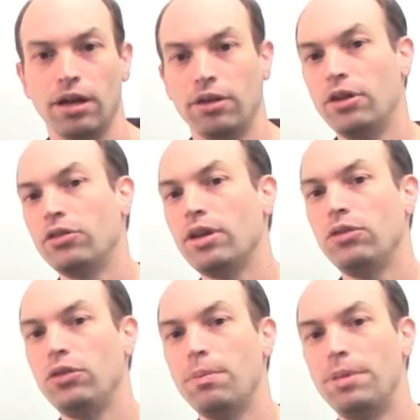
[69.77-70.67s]
This gives
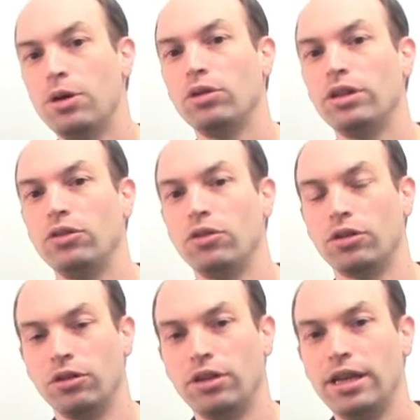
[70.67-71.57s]
you the ability to
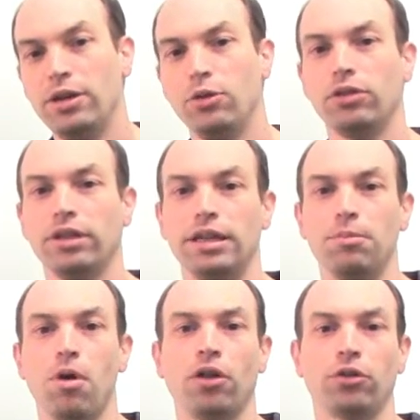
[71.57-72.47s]
continuously
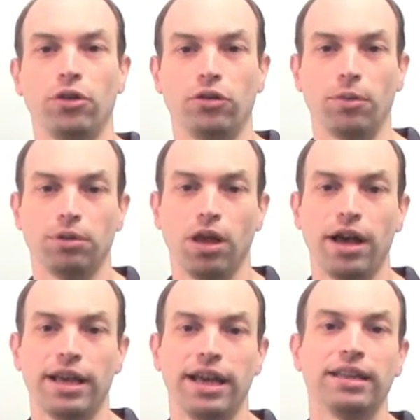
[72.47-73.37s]
monitor your
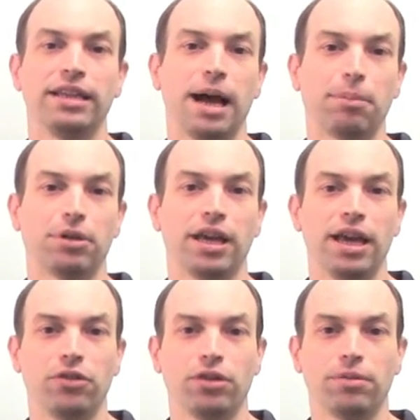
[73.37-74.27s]
supply in the
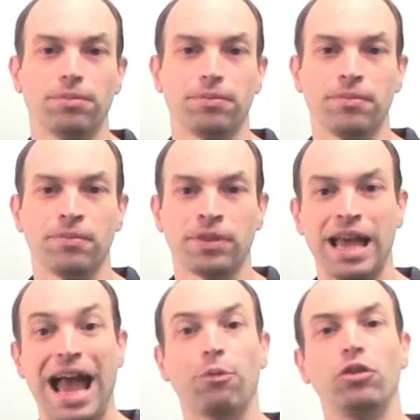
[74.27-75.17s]
application
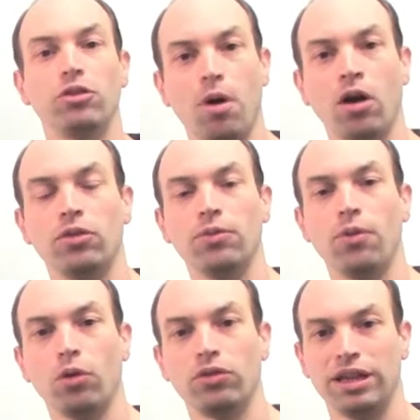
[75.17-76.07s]
and respond to
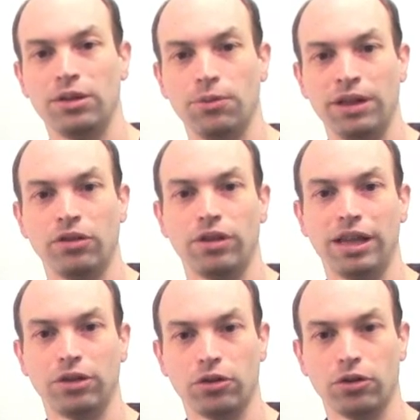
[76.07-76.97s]
faults and events
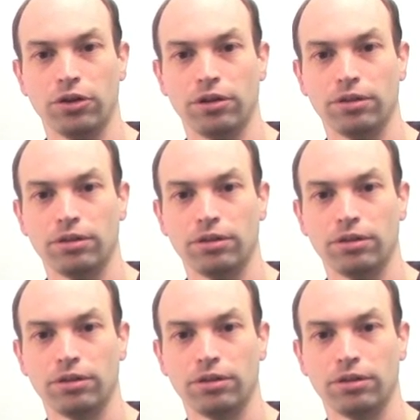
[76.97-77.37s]
that occur.